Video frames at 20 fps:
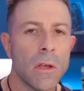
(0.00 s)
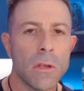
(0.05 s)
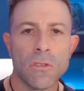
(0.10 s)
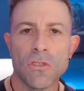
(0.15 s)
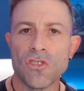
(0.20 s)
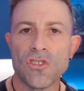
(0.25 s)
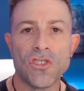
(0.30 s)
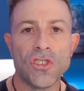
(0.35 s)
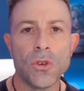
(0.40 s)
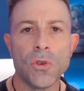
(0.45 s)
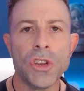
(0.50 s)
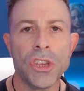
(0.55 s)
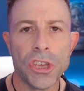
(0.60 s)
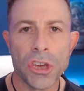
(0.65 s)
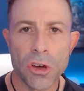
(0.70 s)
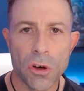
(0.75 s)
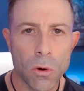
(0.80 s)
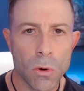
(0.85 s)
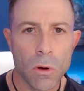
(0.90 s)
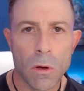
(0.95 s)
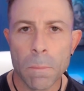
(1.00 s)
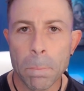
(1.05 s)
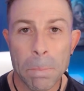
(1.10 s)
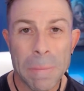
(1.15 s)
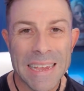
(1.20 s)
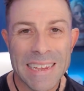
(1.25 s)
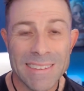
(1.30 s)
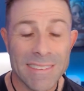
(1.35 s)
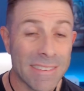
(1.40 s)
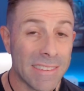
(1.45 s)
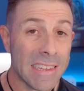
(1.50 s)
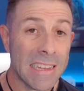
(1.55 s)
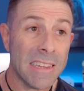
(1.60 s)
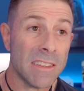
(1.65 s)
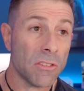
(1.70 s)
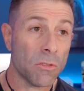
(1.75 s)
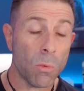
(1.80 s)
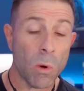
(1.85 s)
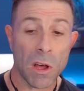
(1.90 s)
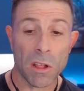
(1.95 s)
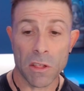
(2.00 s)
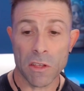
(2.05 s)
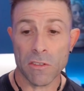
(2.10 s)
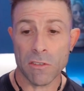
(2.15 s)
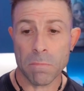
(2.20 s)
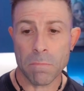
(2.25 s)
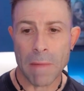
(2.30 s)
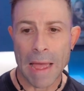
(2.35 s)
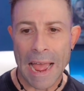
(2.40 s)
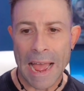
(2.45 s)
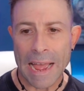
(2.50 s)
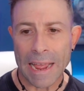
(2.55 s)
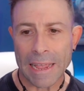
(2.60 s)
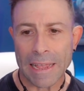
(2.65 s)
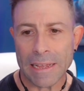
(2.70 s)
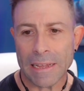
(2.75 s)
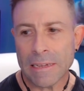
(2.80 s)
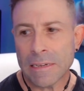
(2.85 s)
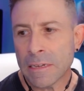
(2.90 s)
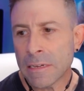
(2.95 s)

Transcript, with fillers: studio PC as well as Mac,